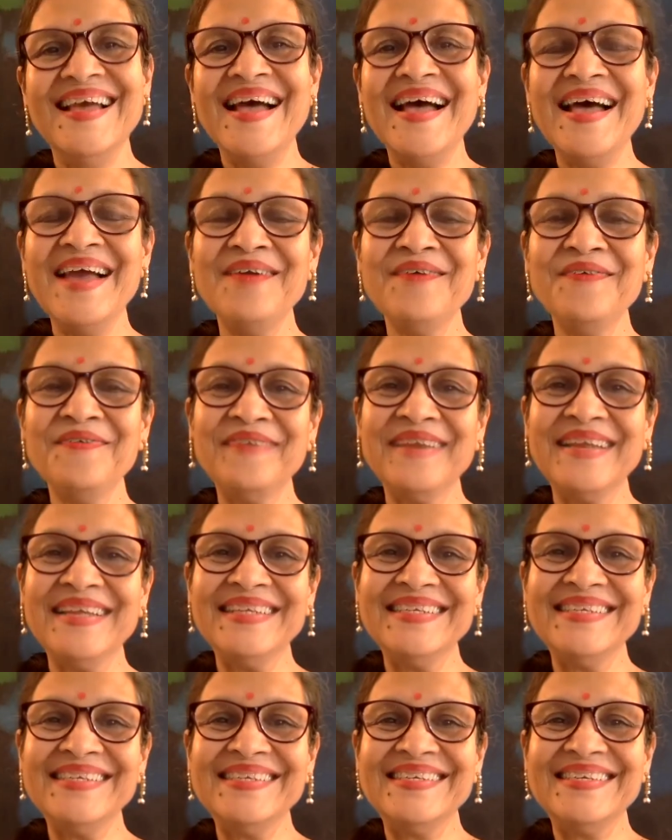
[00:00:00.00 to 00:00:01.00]
Hello
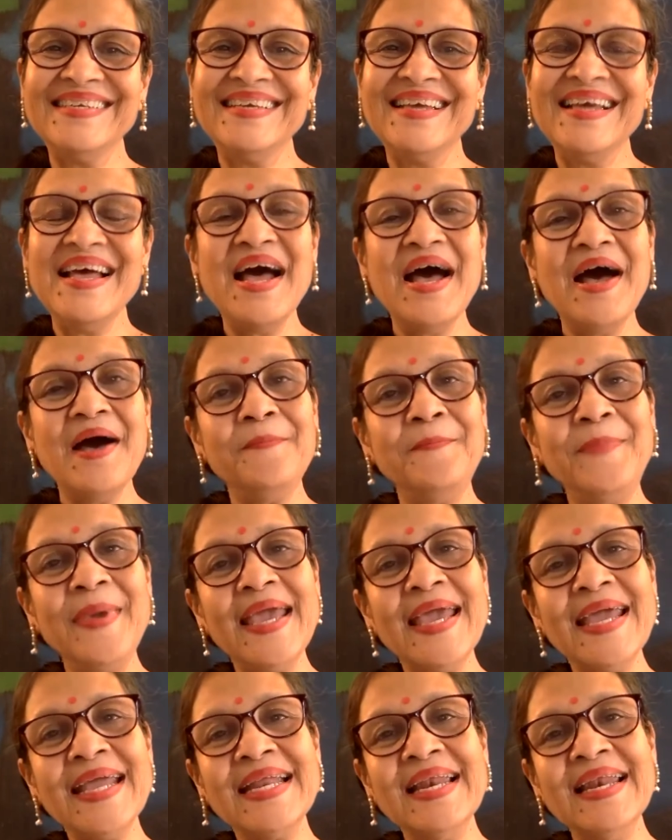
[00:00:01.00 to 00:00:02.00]
friends, a
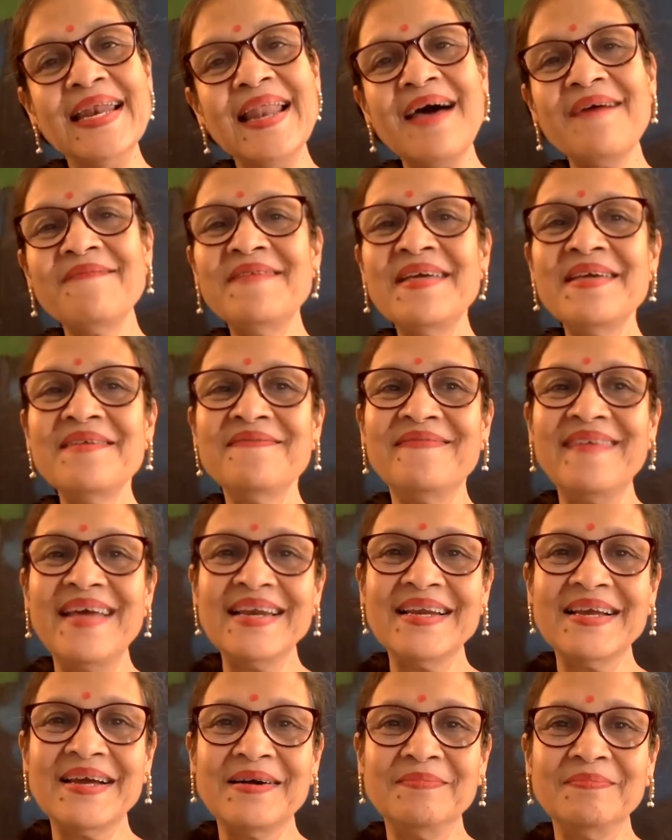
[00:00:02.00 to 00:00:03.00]
big loving
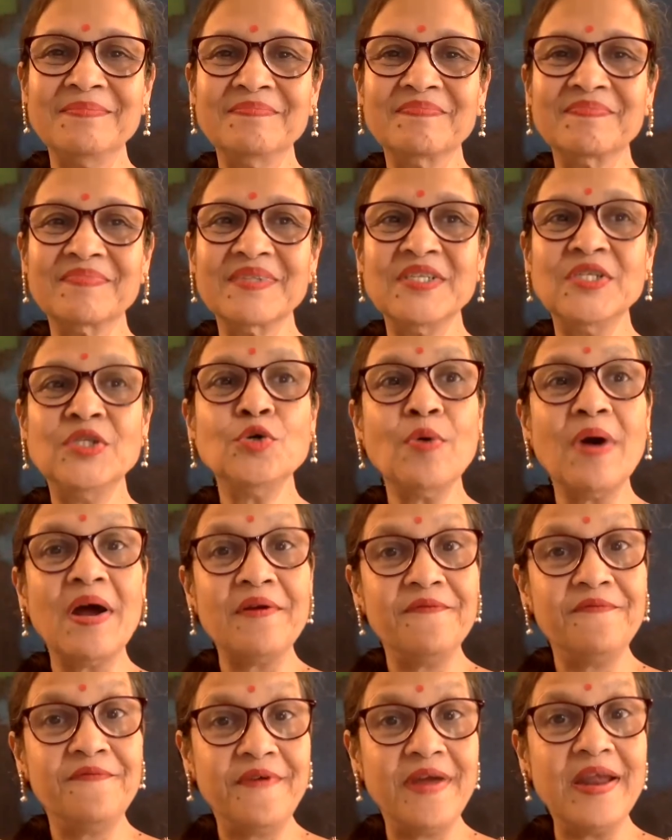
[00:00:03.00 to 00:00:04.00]
welcome to
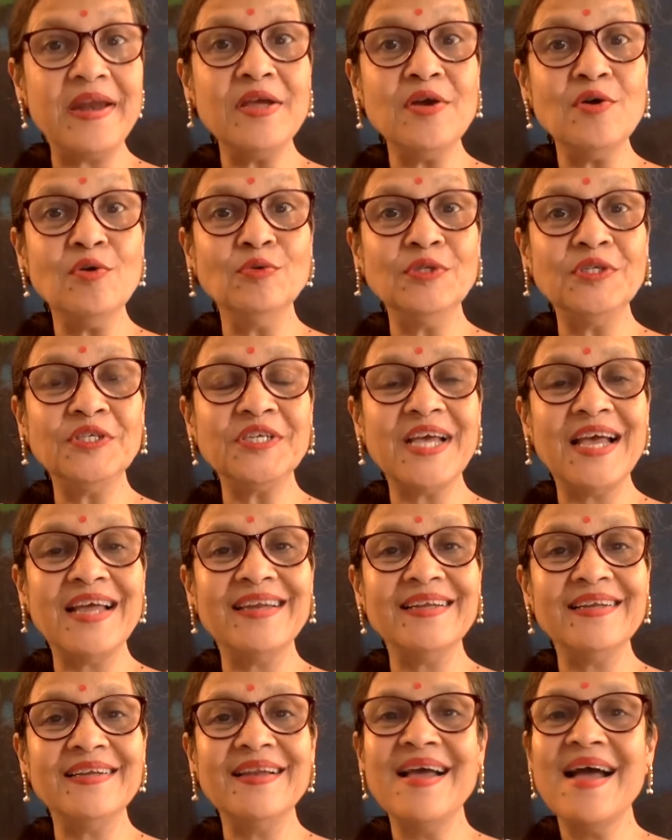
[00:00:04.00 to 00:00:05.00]
our very own
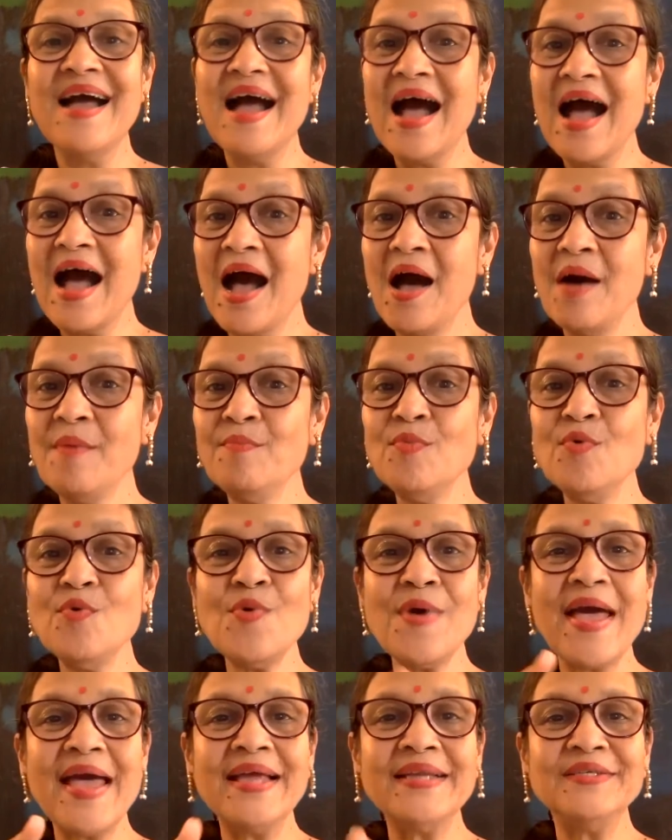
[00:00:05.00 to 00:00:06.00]
channel,
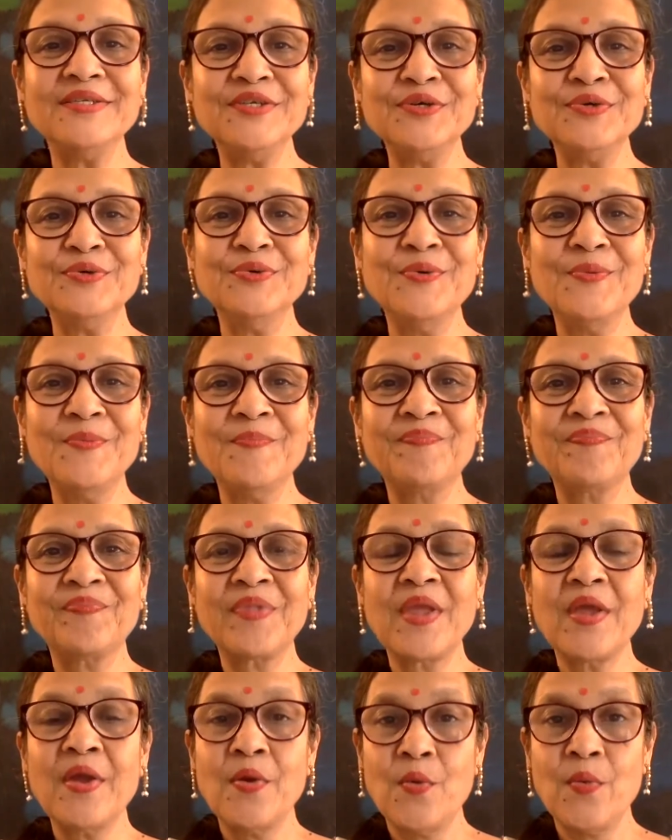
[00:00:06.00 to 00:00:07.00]
Ammu and You,
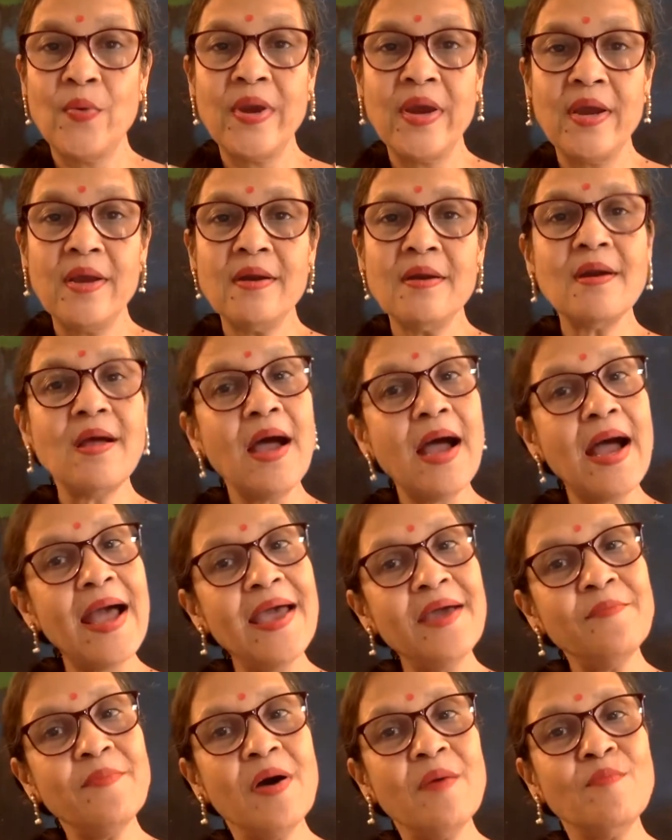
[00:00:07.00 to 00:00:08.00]
where I
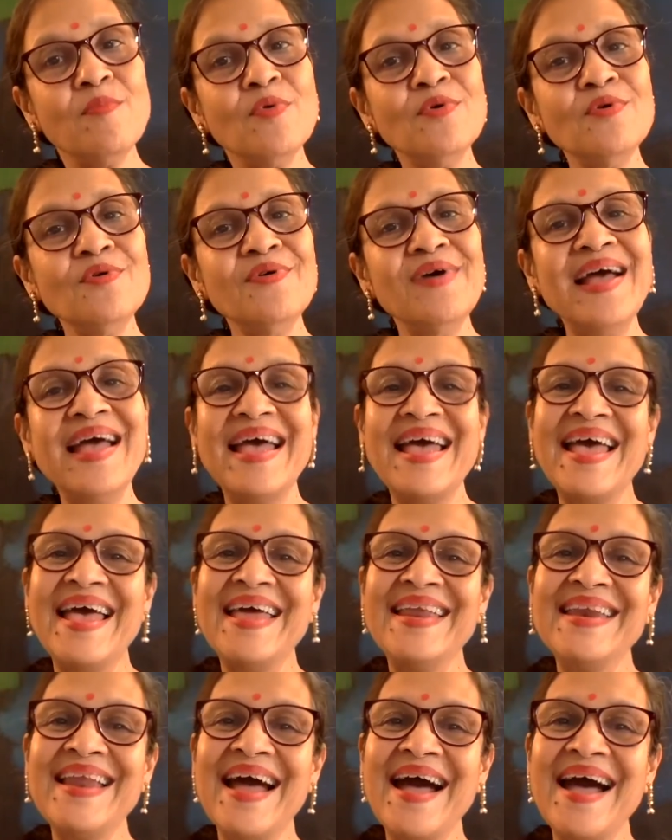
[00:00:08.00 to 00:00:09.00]
am Ammu
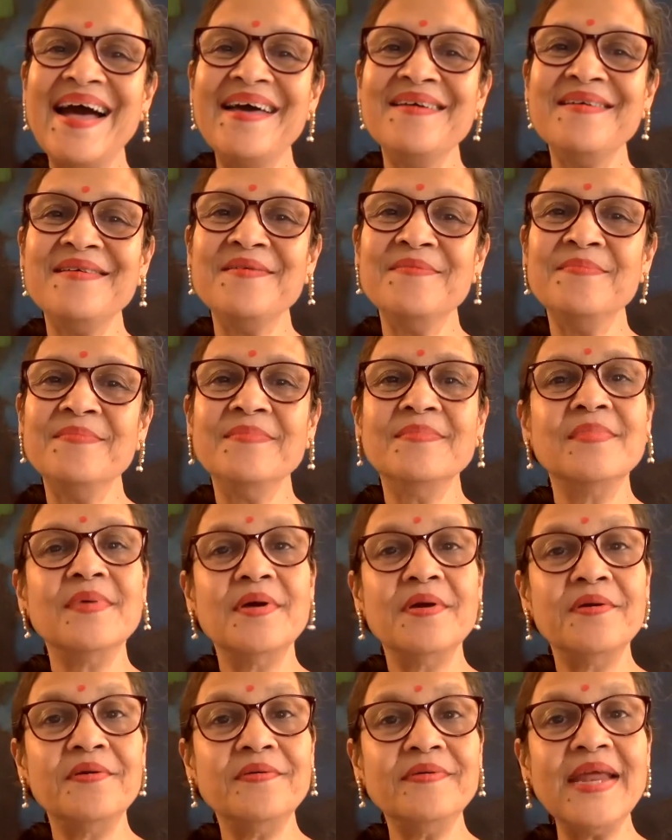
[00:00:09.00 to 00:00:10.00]
and I am
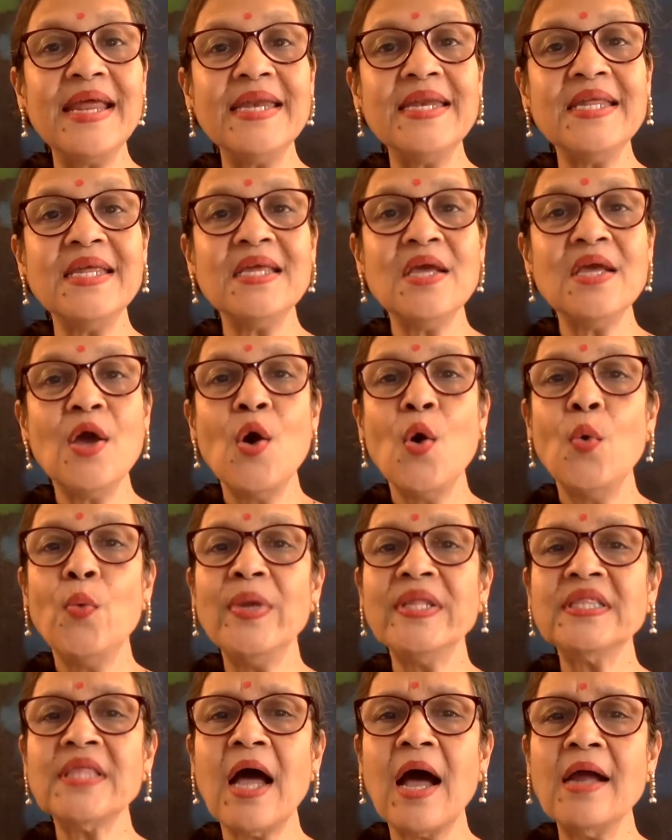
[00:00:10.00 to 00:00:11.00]
ready
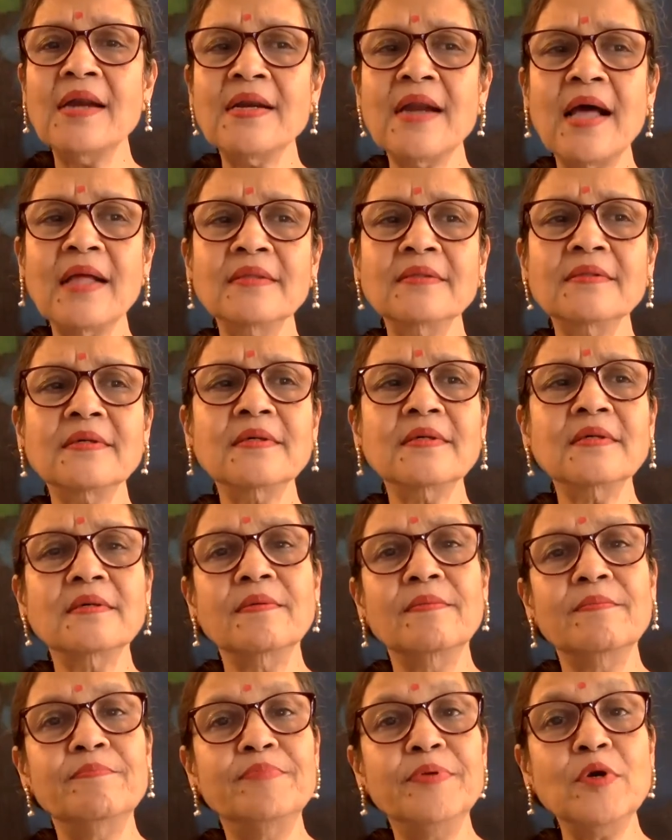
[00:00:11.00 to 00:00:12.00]
with another
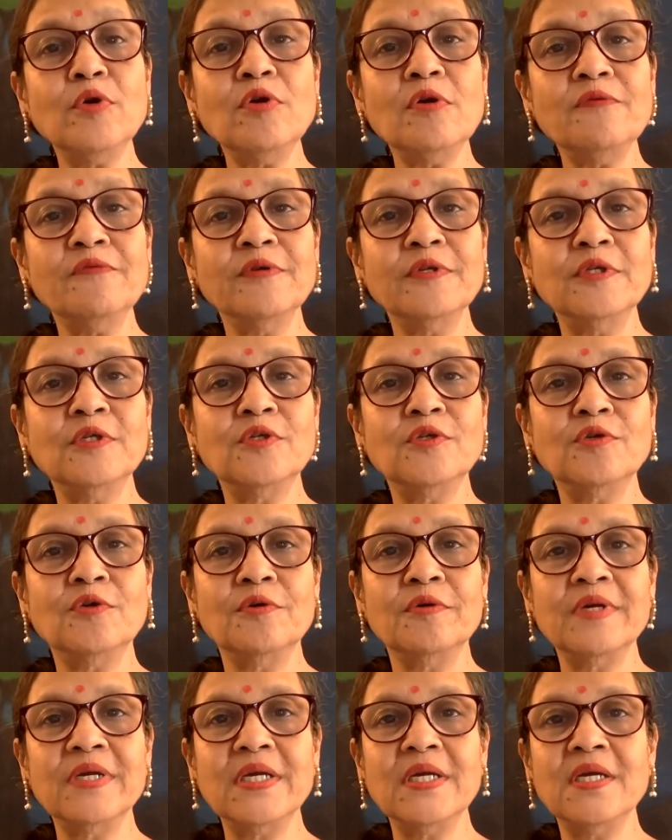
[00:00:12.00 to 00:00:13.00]
beautiful
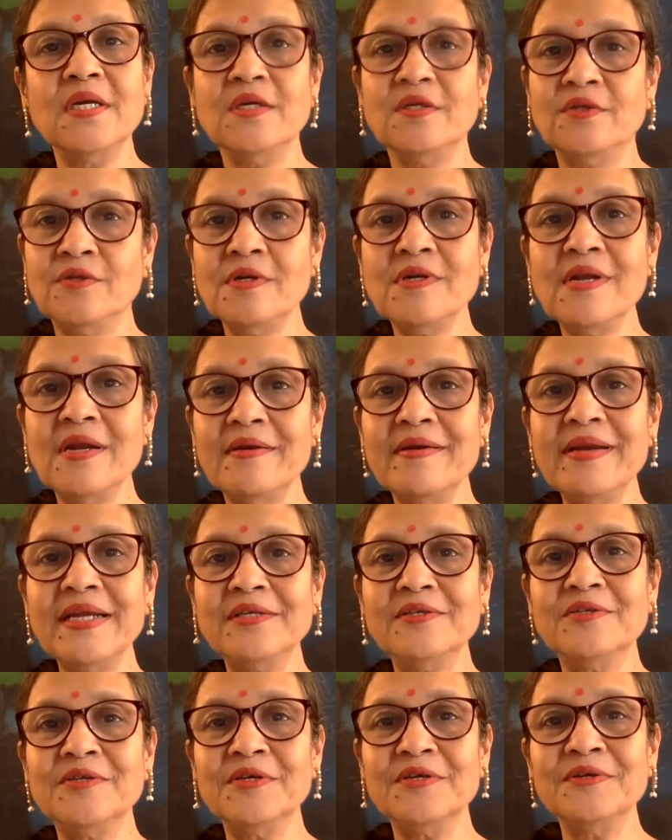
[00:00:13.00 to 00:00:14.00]
story to
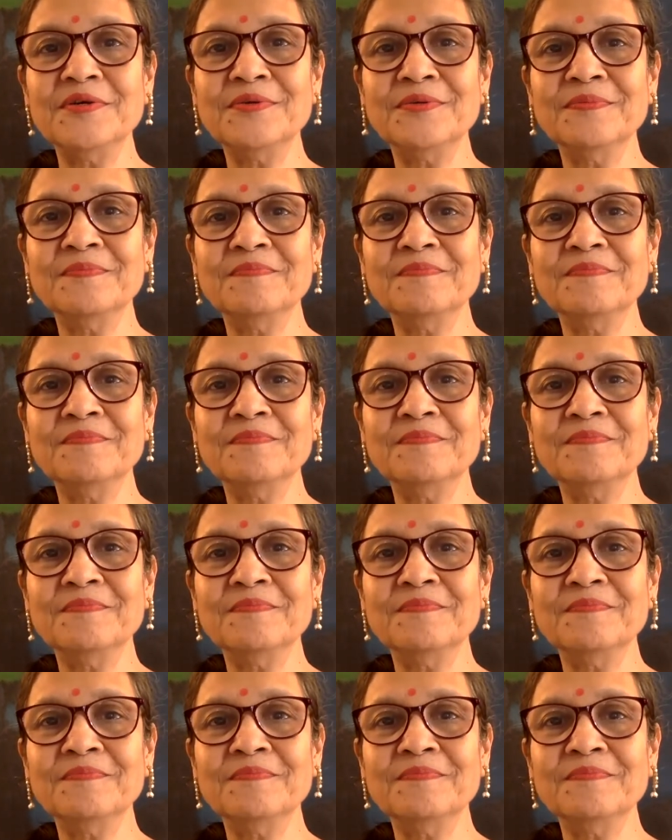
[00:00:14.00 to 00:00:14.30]
narrate to you.